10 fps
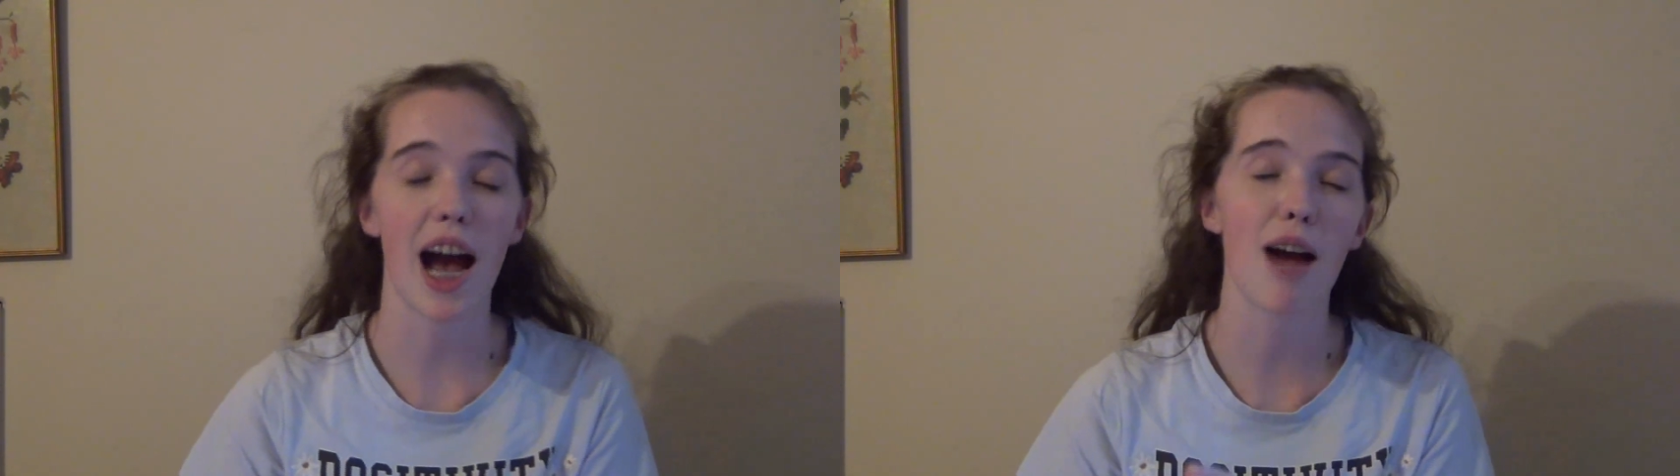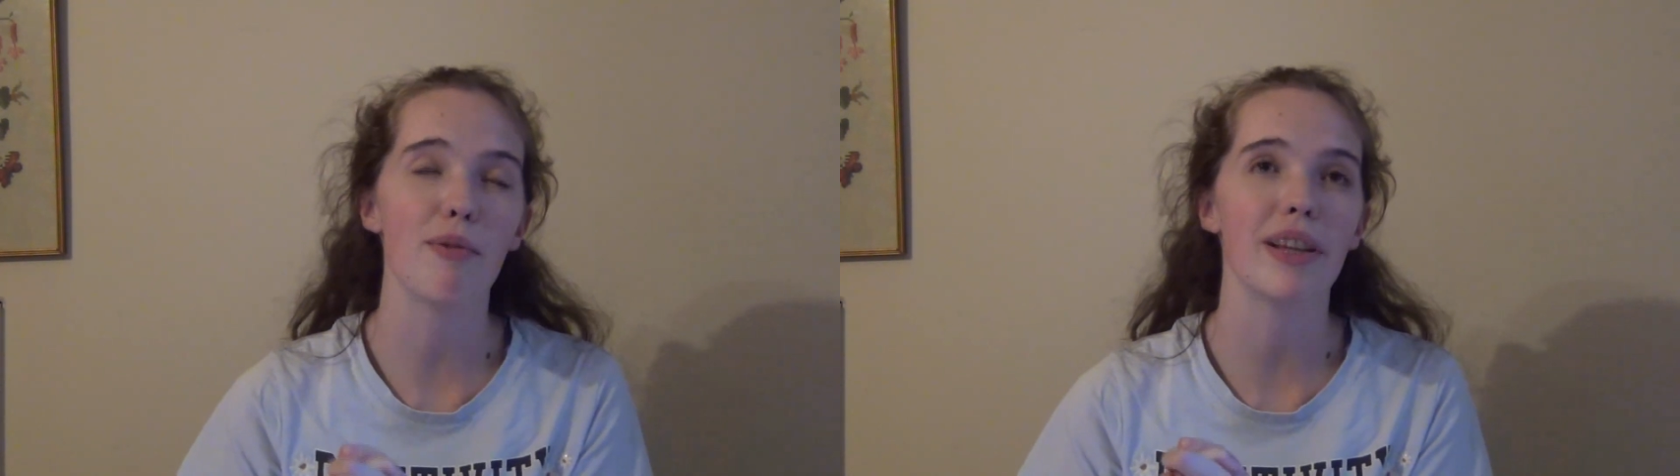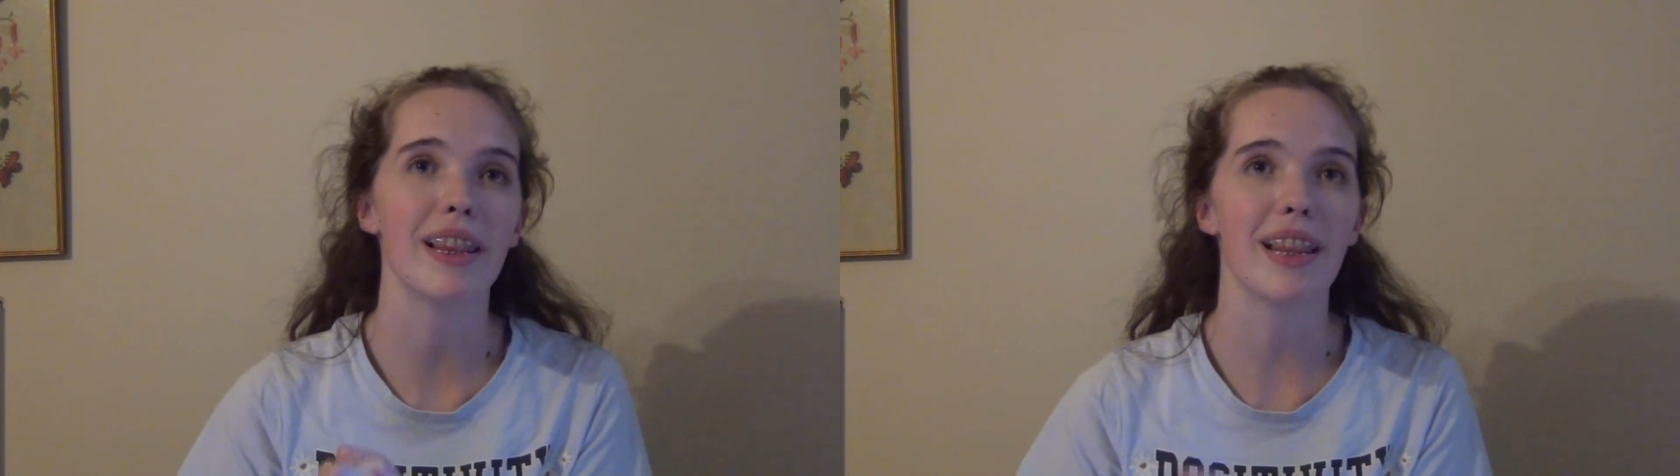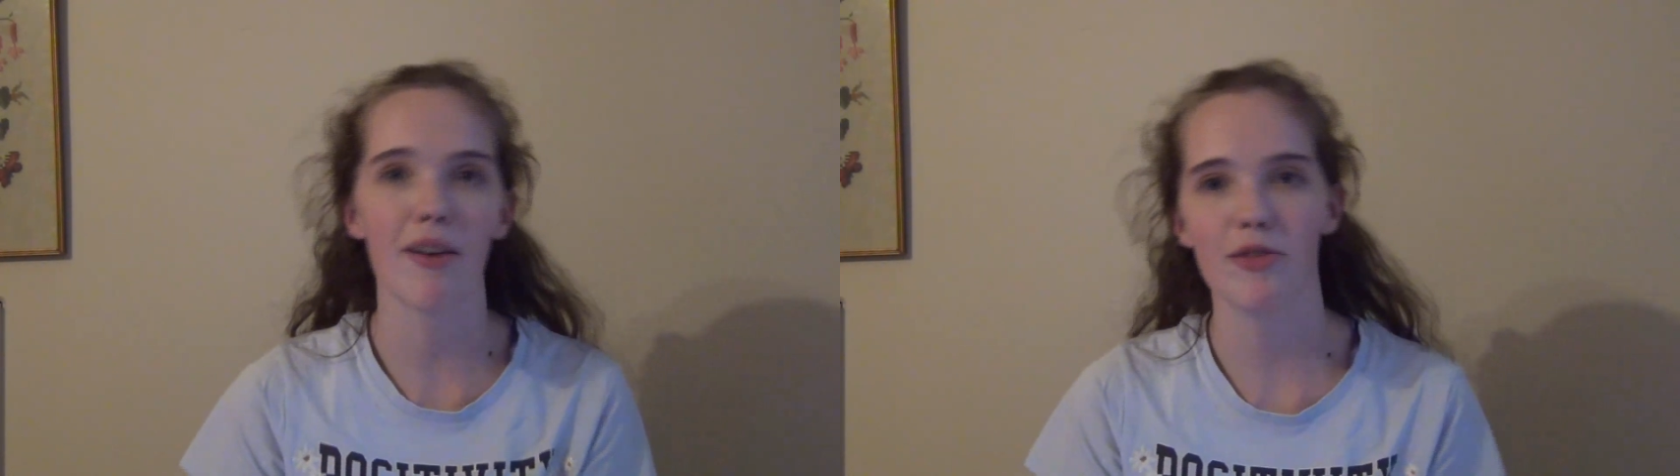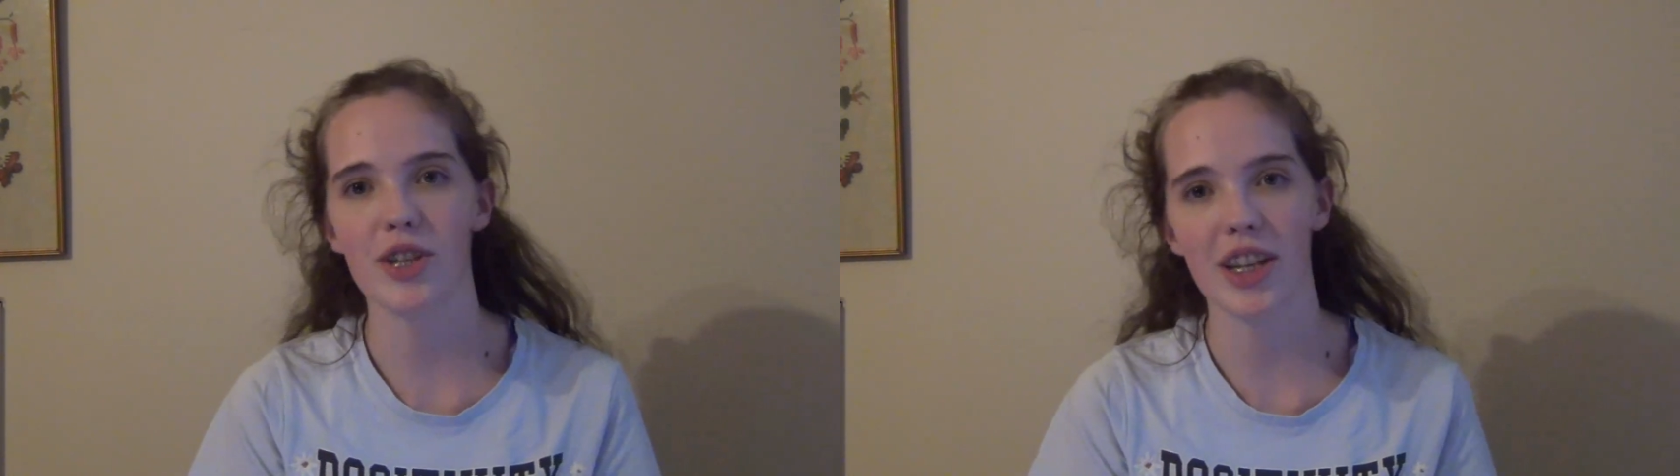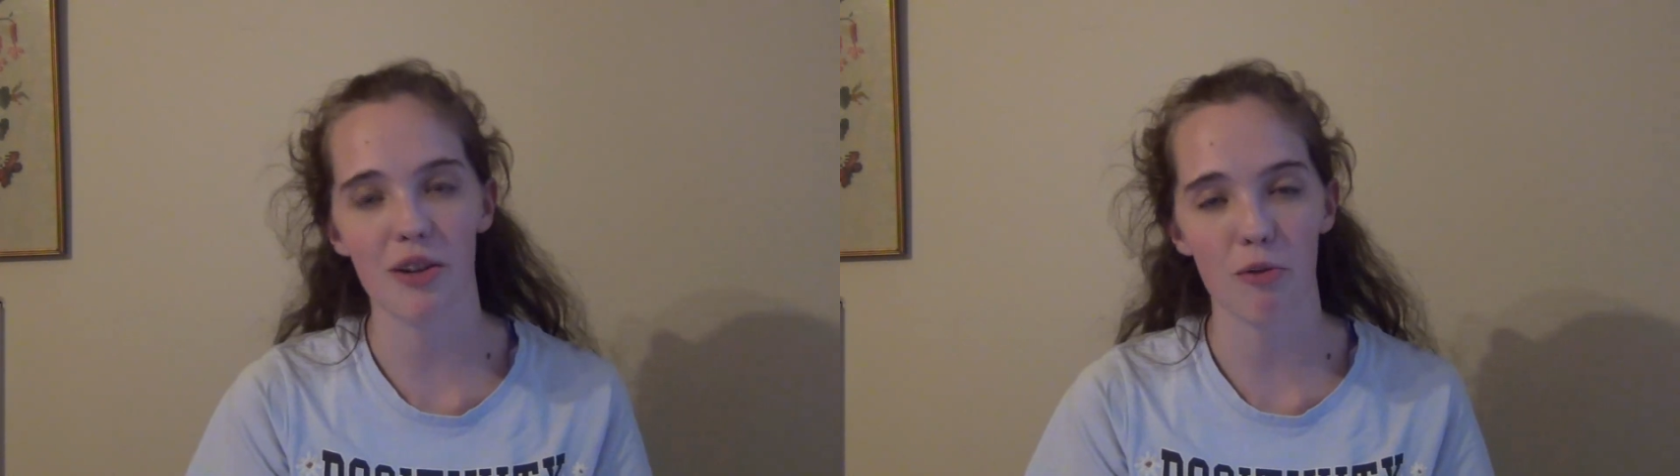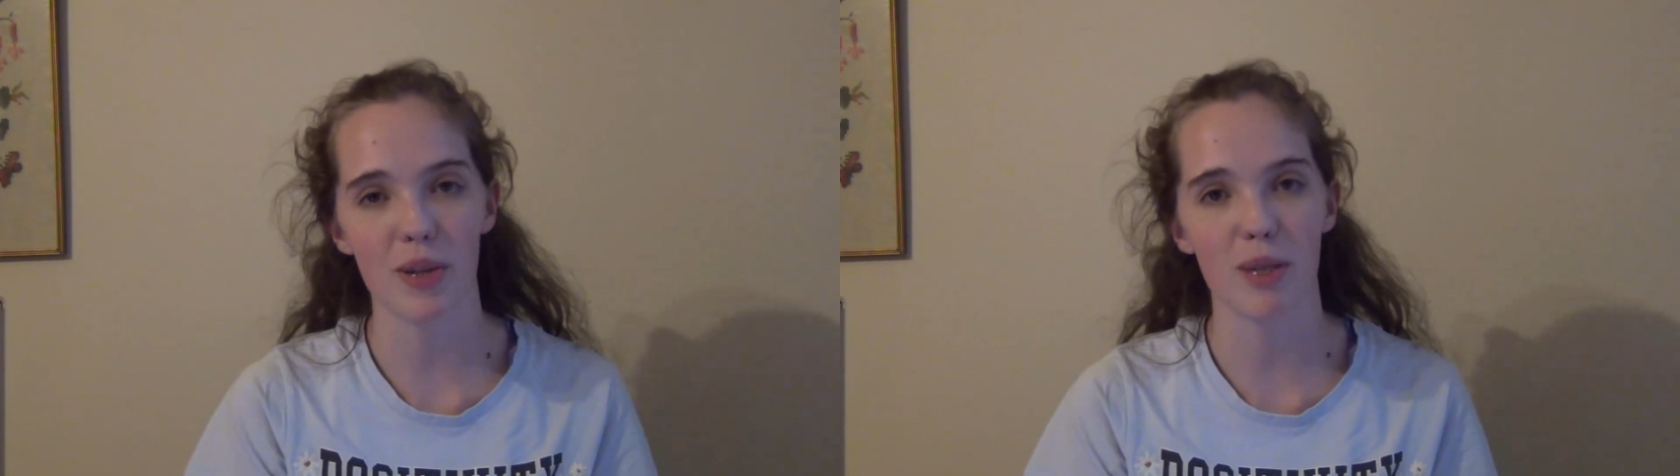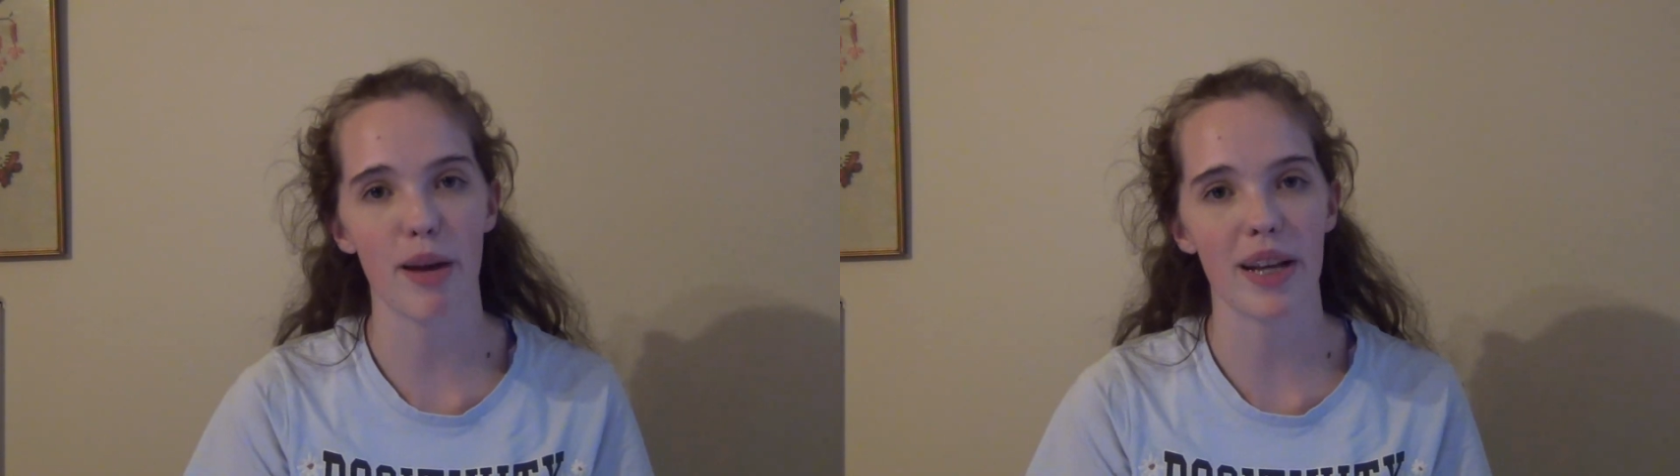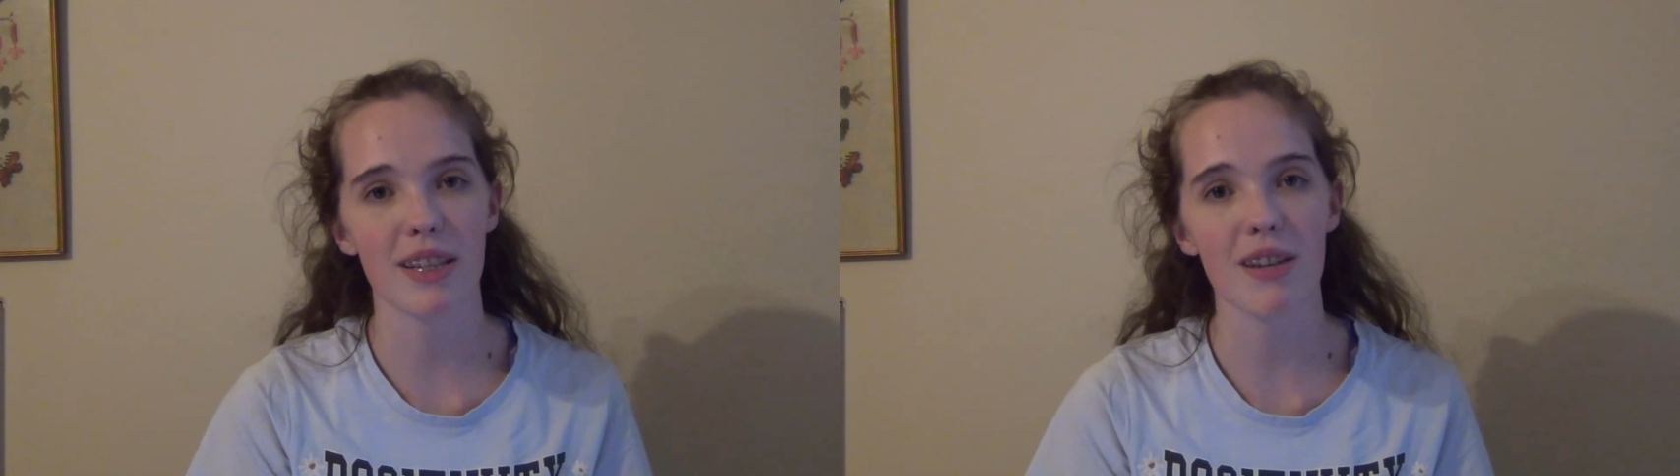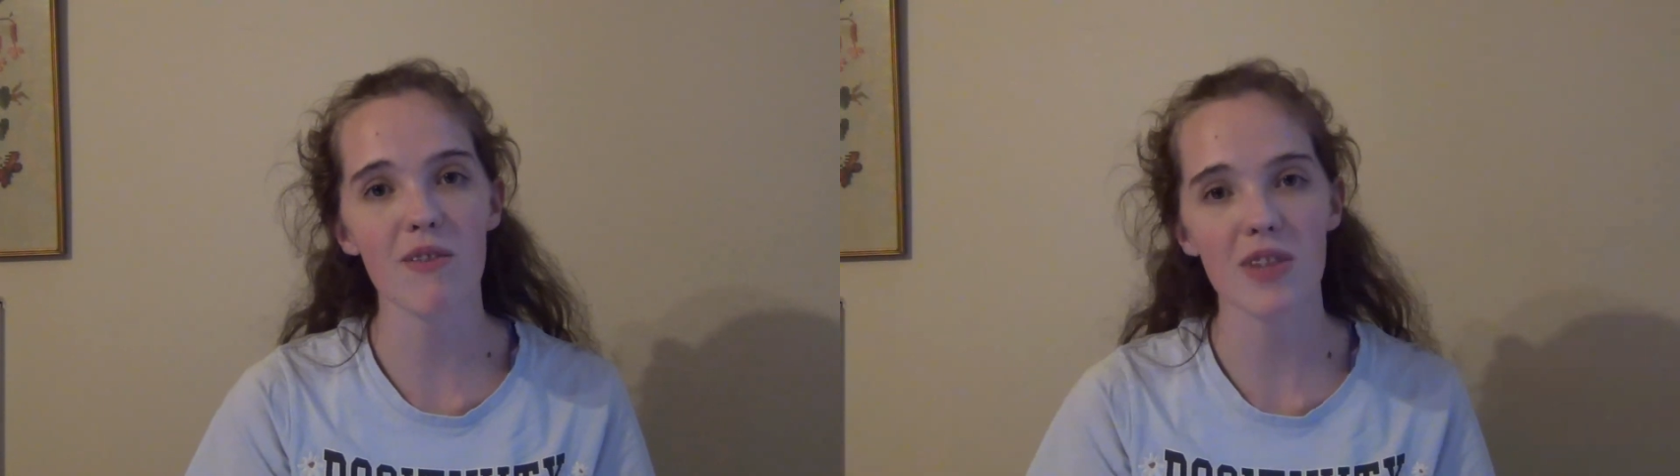I would love to hear your
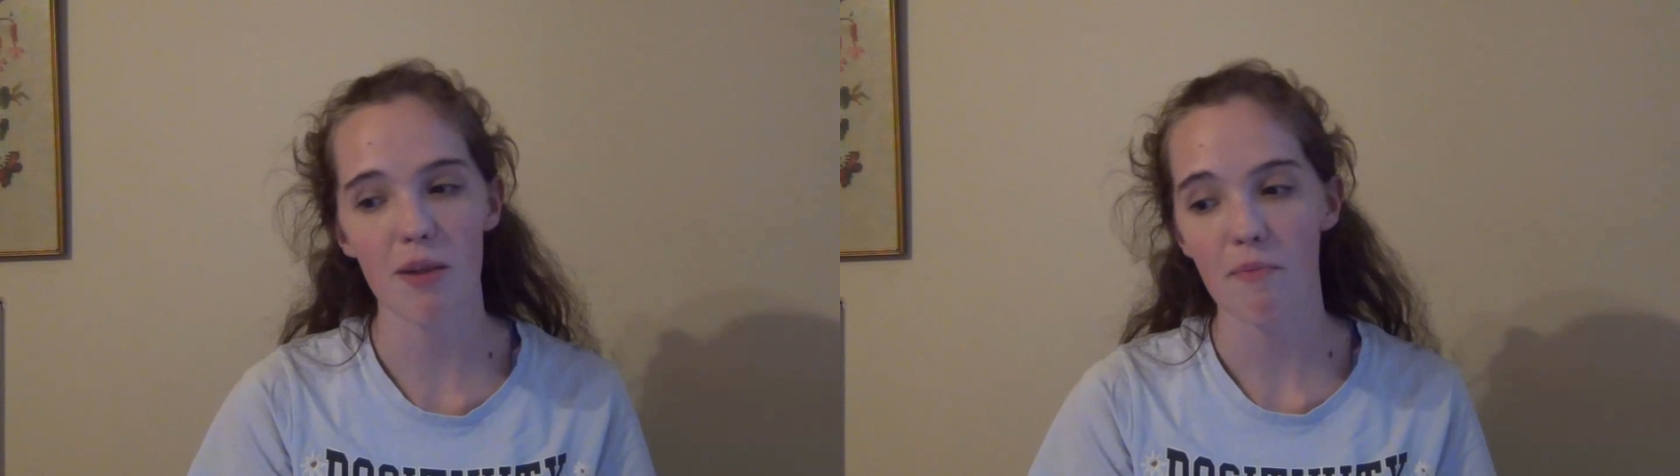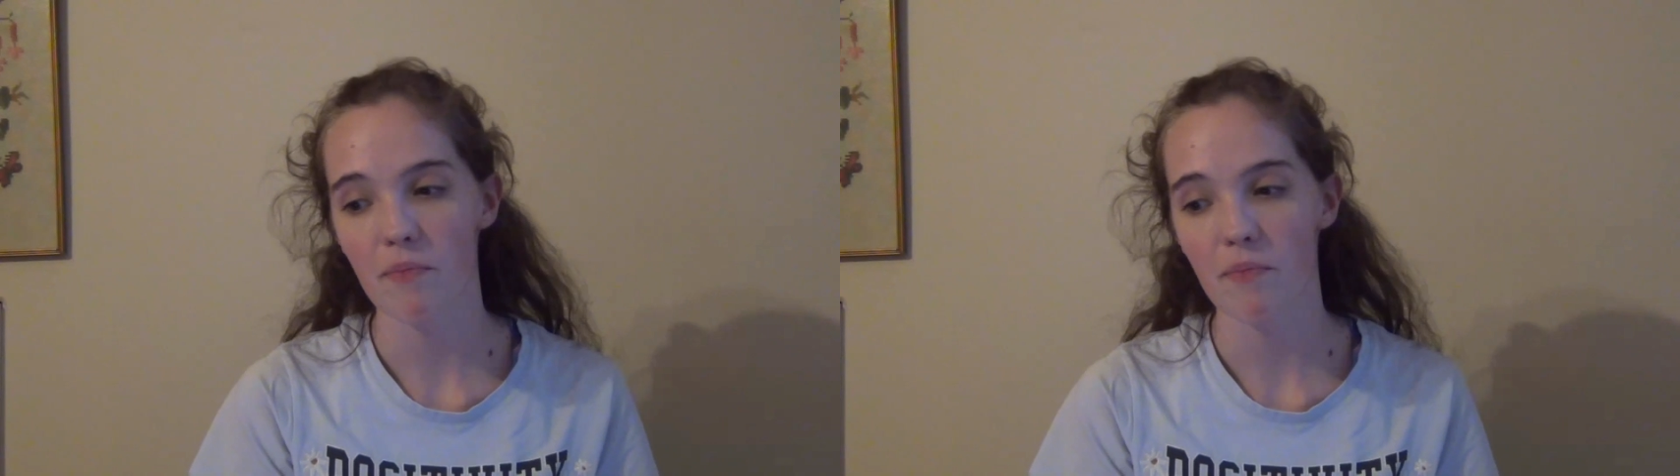perspectives.